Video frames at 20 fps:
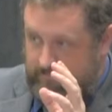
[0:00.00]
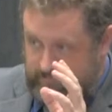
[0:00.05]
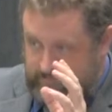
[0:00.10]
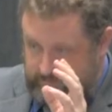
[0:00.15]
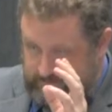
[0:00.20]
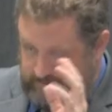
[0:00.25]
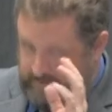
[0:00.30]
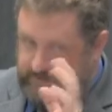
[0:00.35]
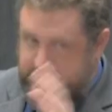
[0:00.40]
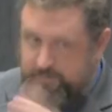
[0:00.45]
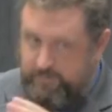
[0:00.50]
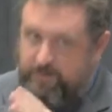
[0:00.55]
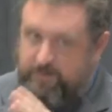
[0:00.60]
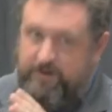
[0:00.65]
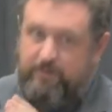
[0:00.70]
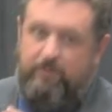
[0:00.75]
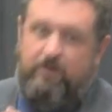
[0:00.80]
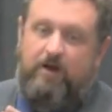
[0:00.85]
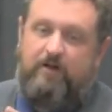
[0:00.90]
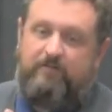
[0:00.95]
things are
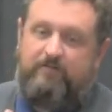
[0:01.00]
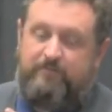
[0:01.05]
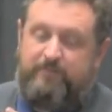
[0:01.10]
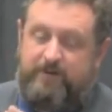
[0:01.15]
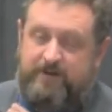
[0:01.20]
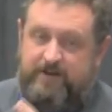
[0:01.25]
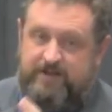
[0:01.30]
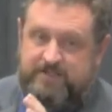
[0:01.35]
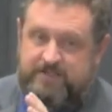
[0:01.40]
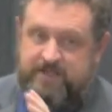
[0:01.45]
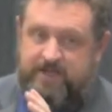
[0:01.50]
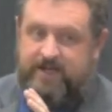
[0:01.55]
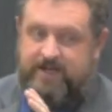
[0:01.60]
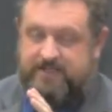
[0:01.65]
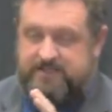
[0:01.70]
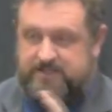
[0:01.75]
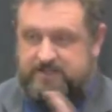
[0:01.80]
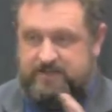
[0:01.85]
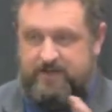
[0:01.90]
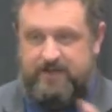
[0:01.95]
pretty rough, but it's,
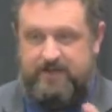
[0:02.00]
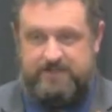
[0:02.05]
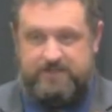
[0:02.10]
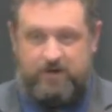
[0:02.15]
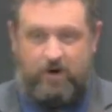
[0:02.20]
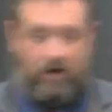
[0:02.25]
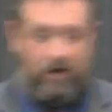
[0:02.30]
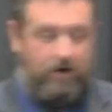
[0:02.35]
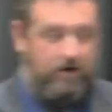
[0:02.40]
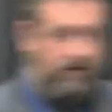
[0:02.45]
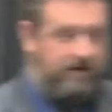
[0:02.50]
it's, it's, hard,